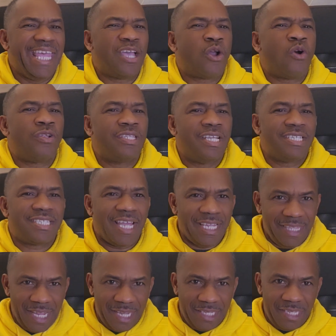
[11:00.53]
he
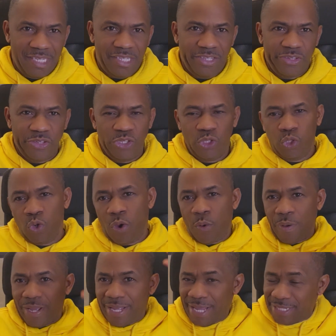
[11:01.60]
condescended
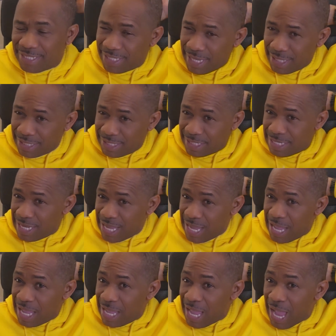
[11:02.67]
to our estate
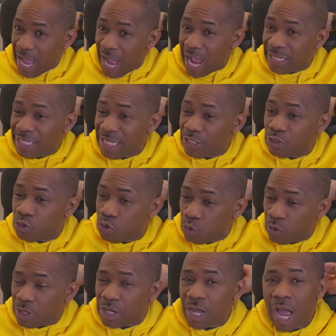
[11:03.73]
and he
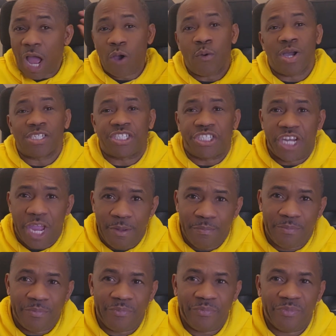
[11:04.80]
took our
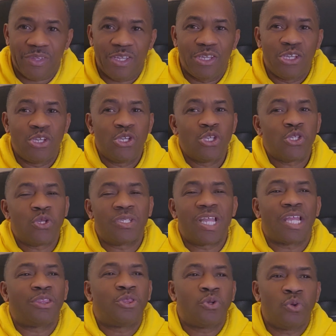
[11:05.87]
shame,
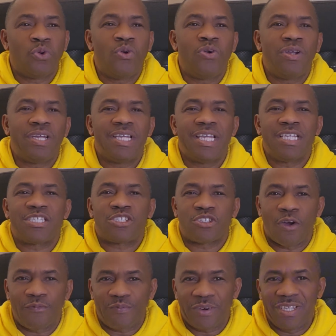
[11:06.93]
so that through his
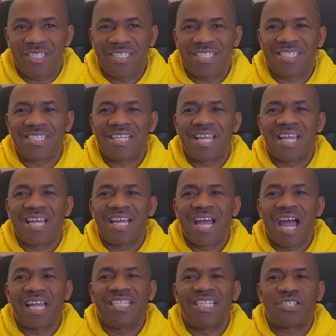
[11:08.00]
sufferings
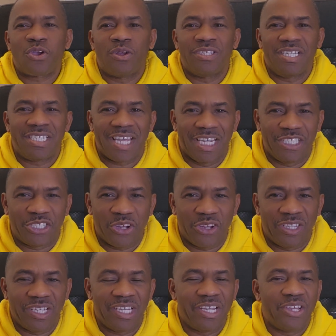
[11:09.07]
and his
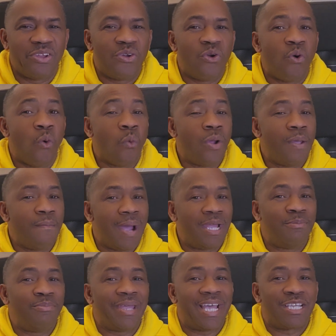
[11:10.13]
condescension, we
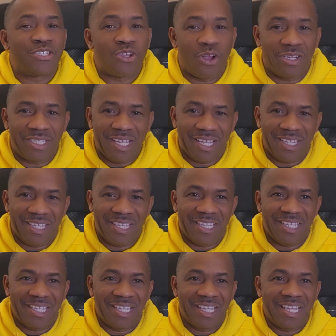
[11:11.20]
might be exalted